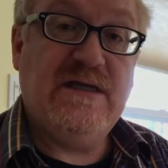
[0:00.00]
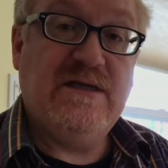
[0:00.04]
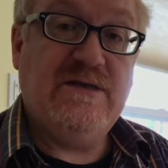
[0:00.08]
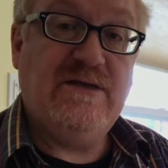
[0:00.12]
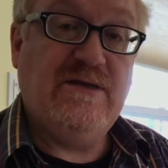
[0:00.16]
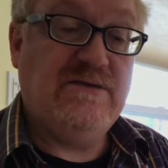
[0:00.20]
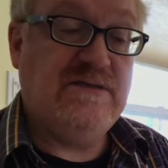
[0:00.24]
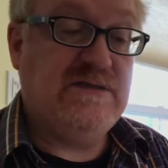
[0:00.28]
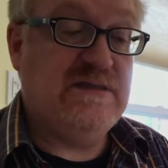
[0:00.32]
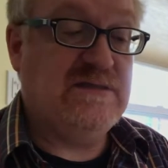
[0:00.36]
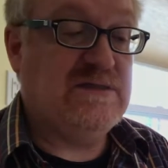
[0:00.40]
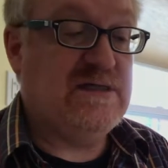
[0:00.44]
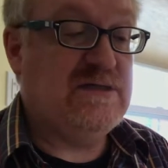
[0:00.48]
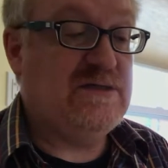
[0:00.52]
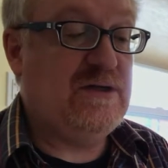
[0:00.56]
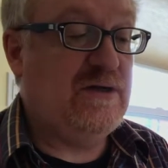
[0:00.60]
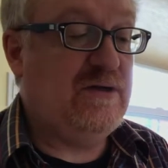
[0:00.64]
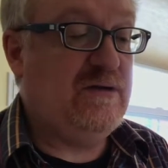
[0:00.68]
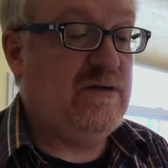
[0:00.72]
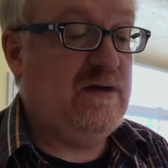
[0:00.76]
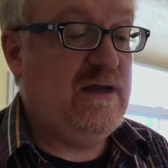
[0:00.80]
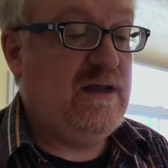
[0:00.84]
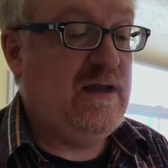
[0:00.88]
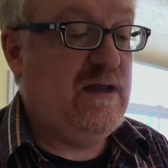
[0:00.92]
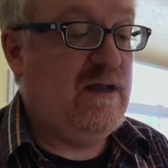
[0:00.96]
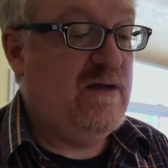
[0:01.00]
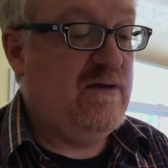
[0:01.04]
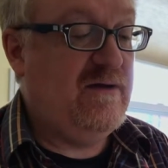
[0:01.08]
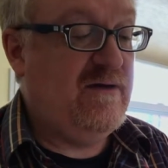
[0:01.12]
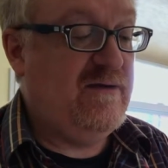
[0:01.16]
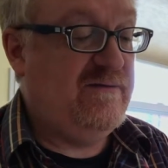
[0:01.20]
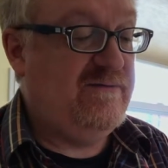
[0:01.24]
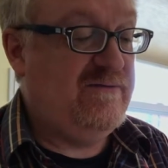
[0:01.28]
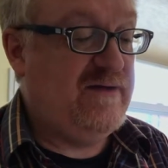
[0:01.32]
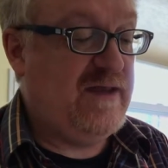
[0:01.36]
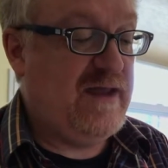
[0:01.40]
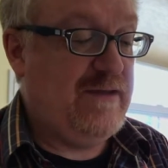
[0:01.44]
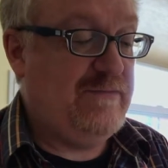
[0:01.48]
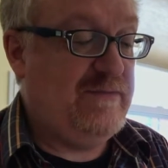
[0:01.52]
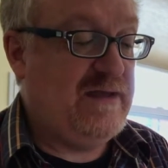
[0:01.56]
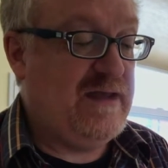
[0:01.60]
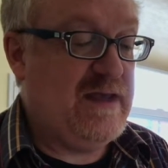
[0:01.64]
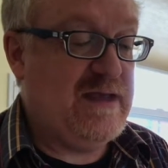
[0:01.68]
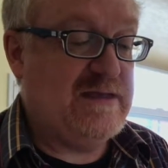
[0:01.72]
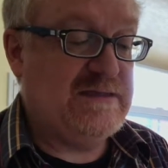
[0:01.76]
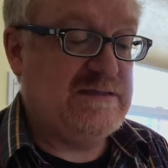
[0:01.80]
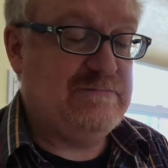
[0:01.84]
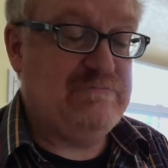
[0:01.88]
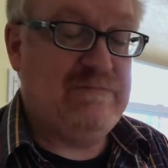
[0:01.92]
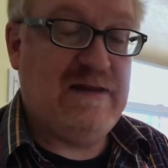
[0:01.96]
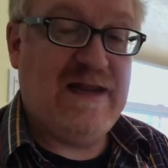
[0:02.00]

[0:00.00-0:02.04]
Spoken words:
they use a slurry of ABS